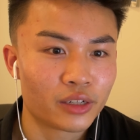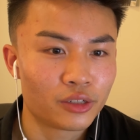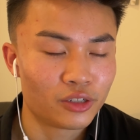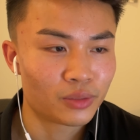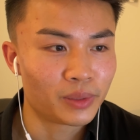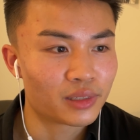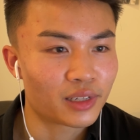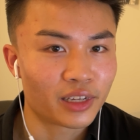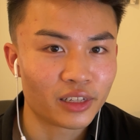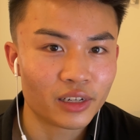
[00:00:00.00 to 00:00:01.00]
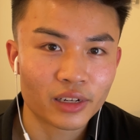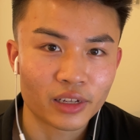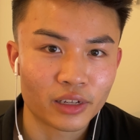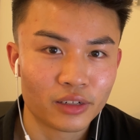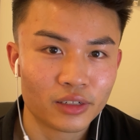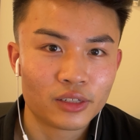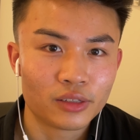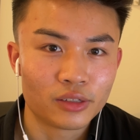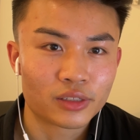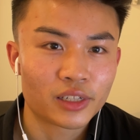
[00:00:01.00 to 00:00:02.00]
to just be silent and to
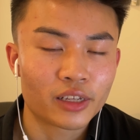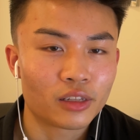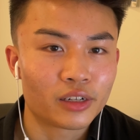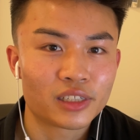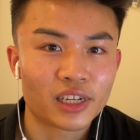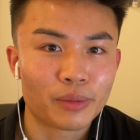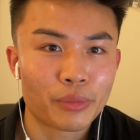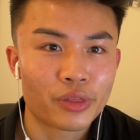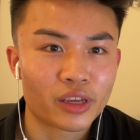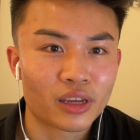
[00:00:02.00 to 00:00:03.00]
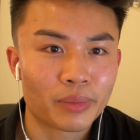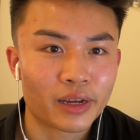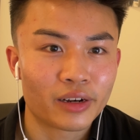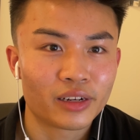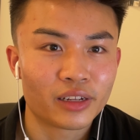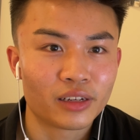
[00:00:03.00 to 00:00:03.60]
just take a lot of time thinking about it and